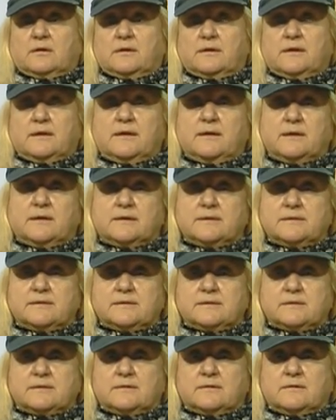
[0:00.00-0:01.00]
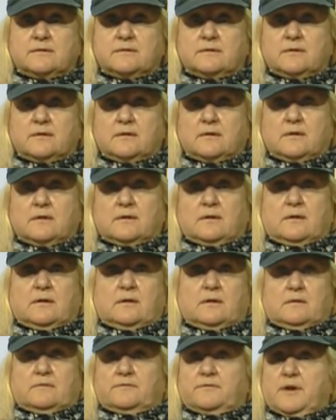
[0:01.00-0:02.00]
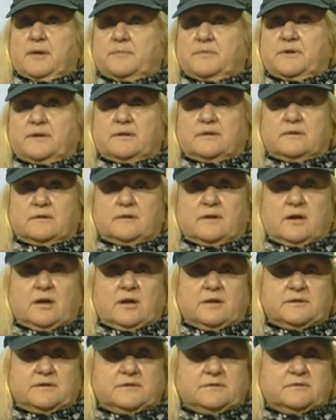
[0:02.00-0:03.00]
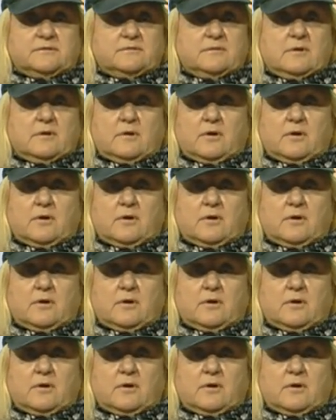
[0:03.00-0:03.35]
kids from kindergarten